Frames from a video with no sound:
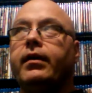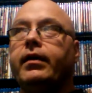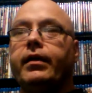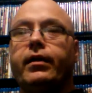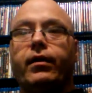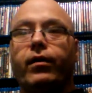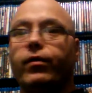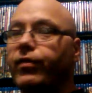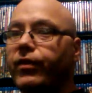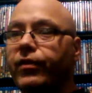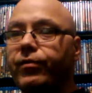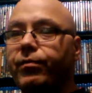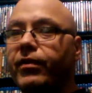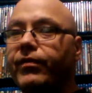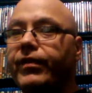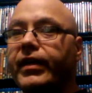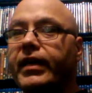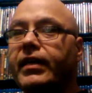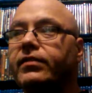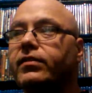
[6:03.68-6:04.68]
this
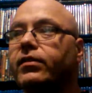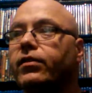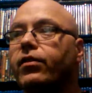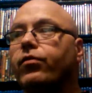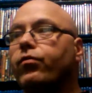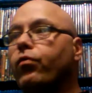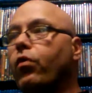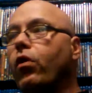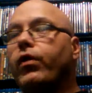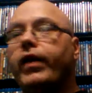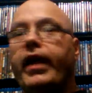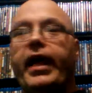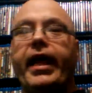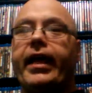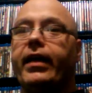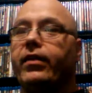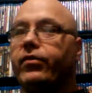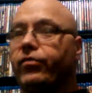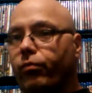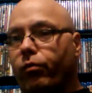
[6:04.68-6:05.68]
movie gets into the wrong
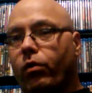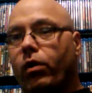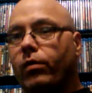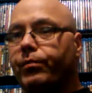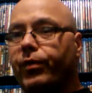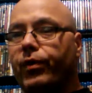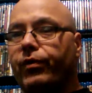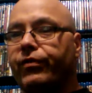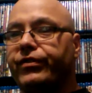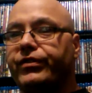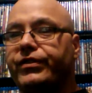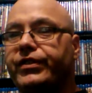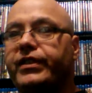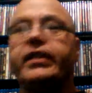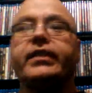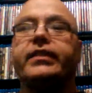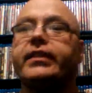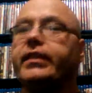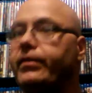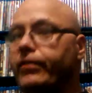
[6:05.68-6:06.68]
hands, the wrong person
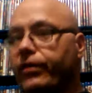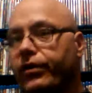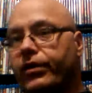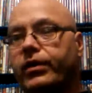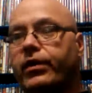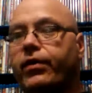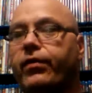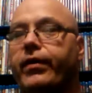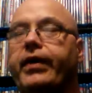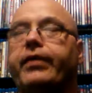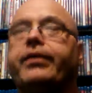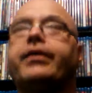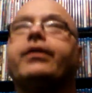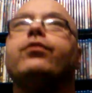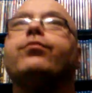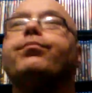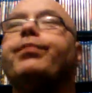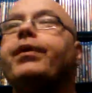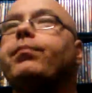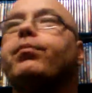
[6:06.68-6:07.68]
sees it, they're going to go out and
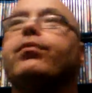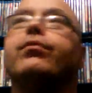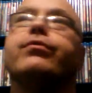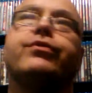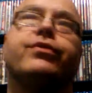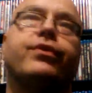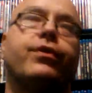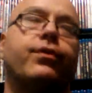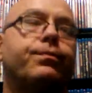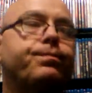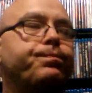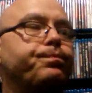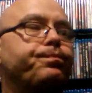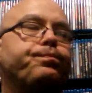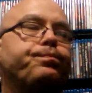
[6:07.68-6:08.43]
kill people. So,